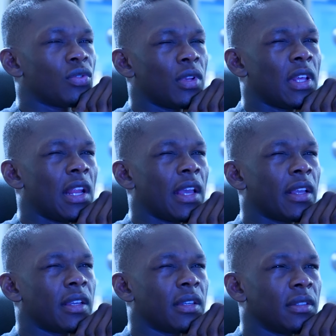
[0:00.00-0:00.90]
the one that
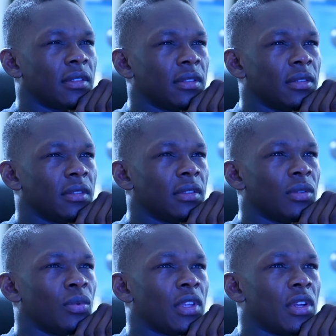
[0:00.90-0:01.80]
like,
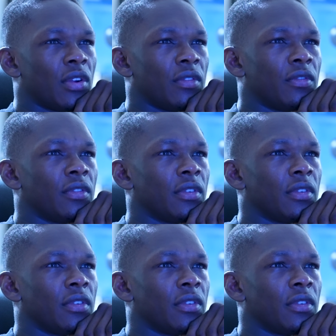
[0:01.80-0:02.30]
with the nerve.